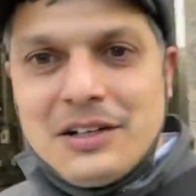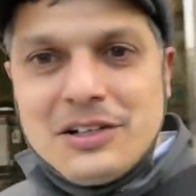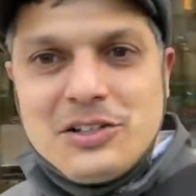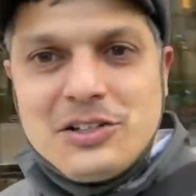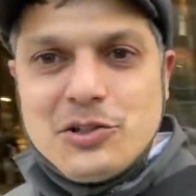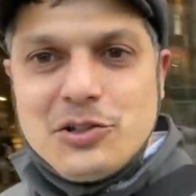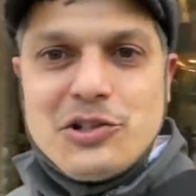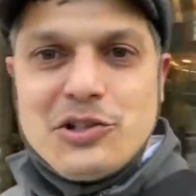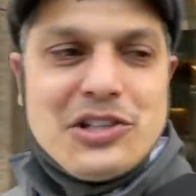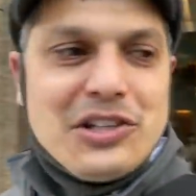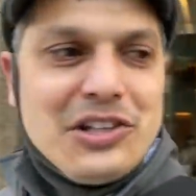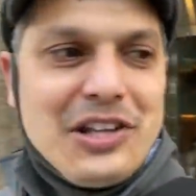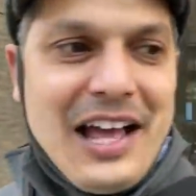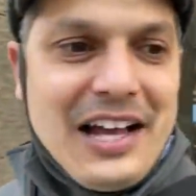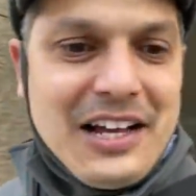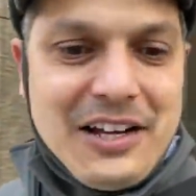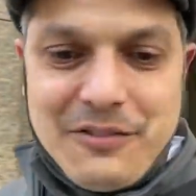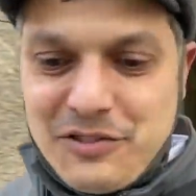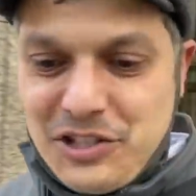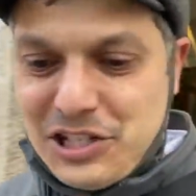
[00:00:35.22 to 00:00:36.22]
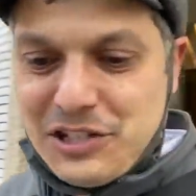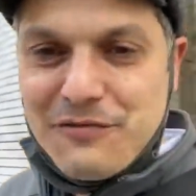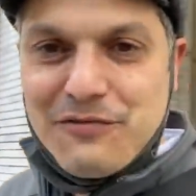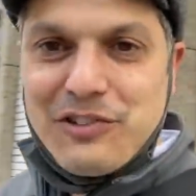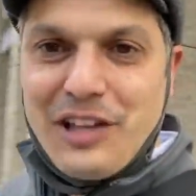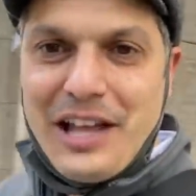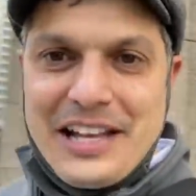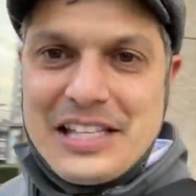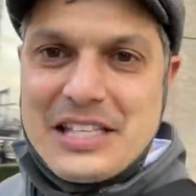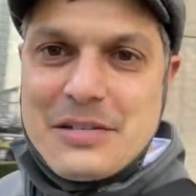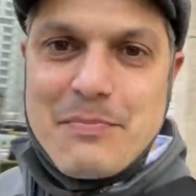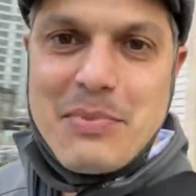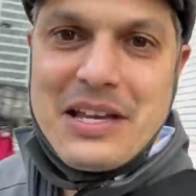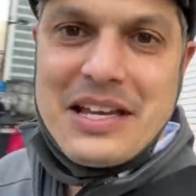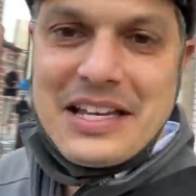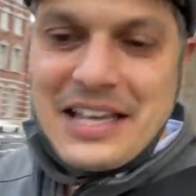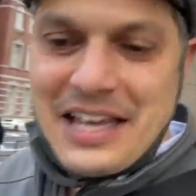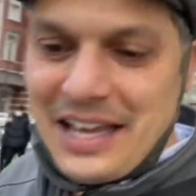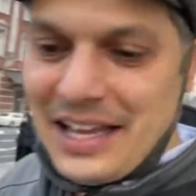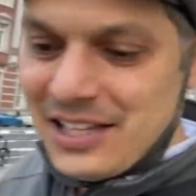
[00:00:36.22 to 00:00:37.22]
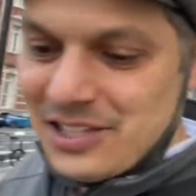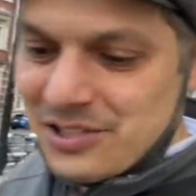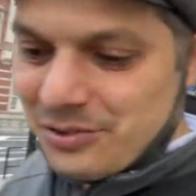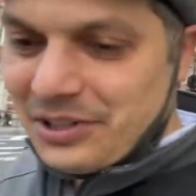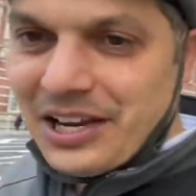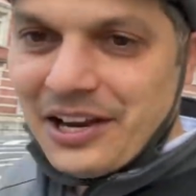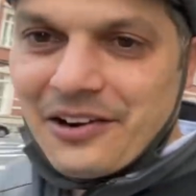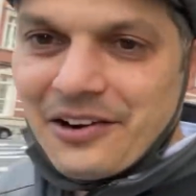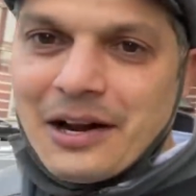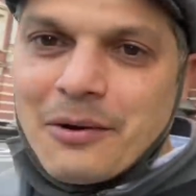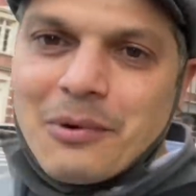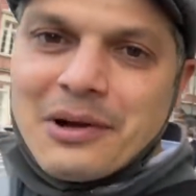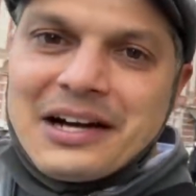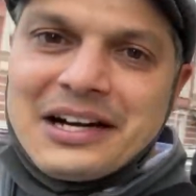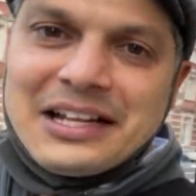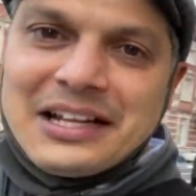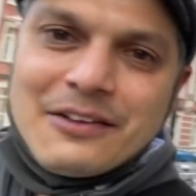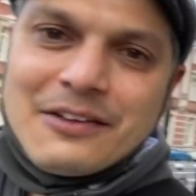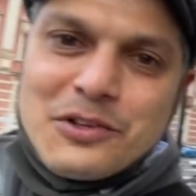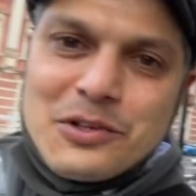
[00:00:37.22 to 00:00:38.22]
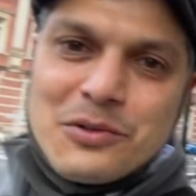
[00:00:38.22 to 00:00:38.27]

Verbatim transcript: due to the lack of just flights being canceled there and I wanted to give